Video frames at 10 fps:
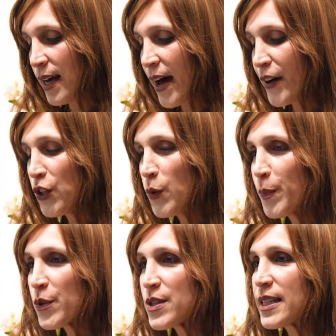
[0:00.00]
How do you
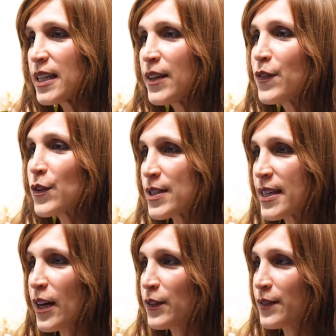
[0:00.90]
perceive
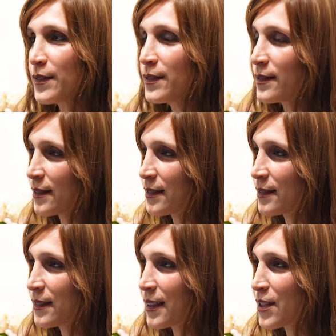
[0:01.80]
yourself?
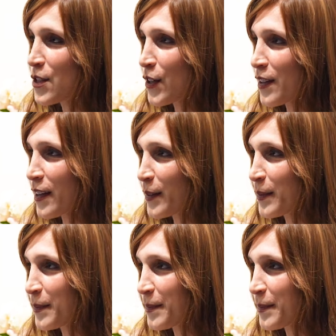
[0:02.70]
Let's start there.